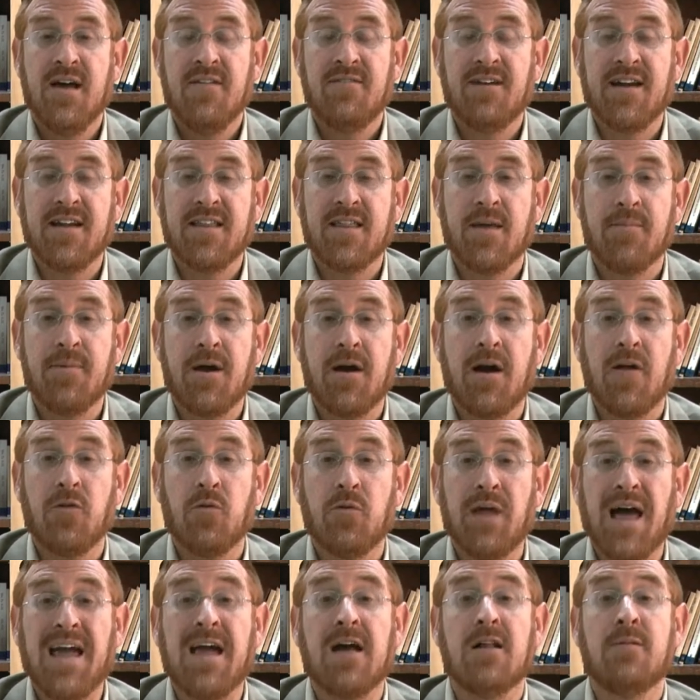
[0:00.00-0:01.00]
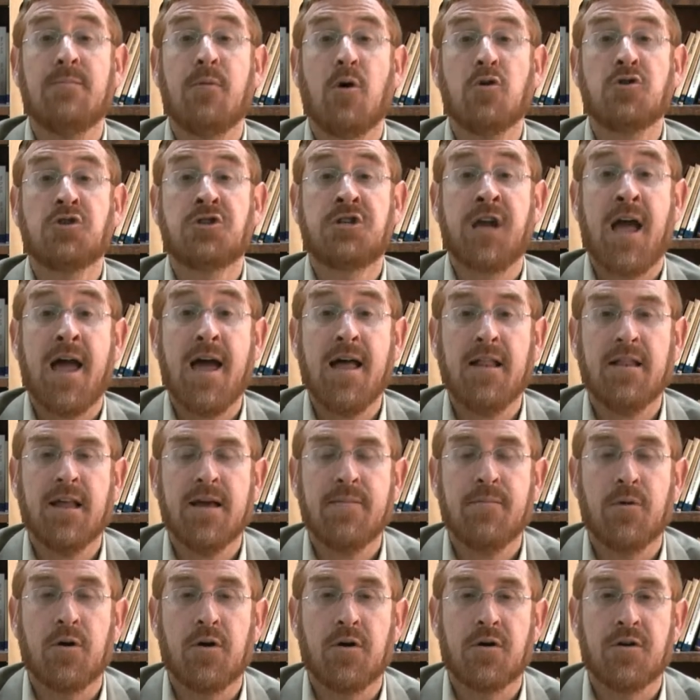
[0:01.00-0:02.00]
Vayedaber Adonai el Moshe
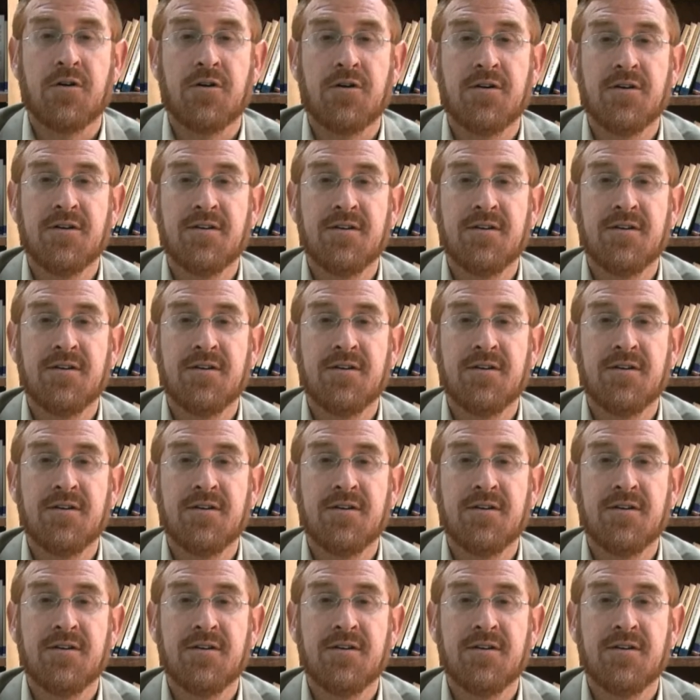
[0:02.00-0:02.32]
lemor.